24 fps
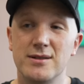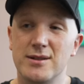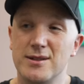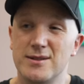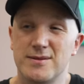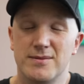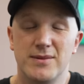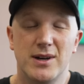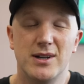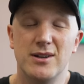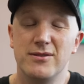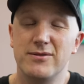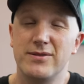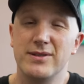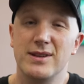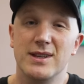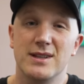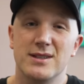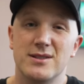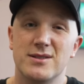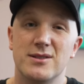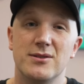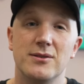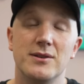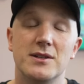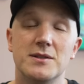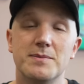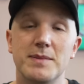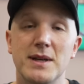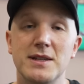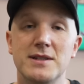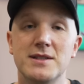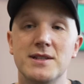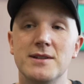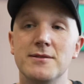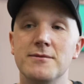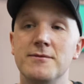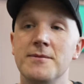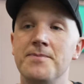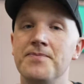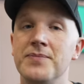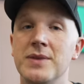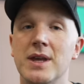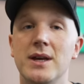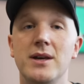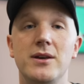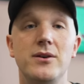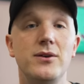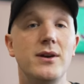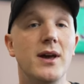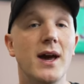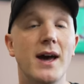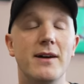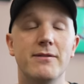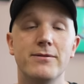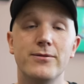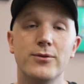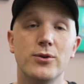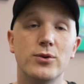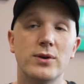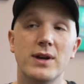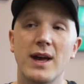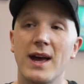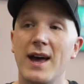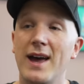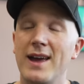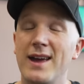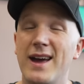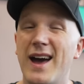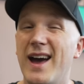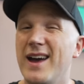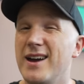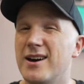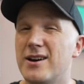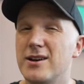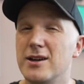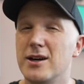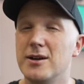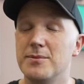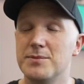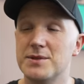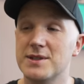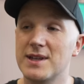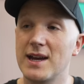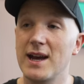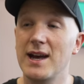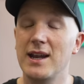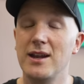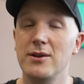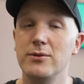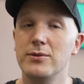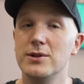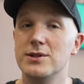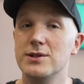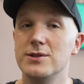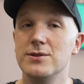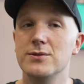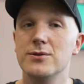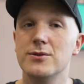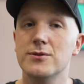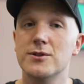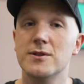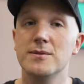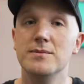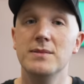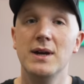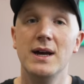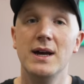because I don't think that's too expensive, you get 4K AI upscaling, which is awesome,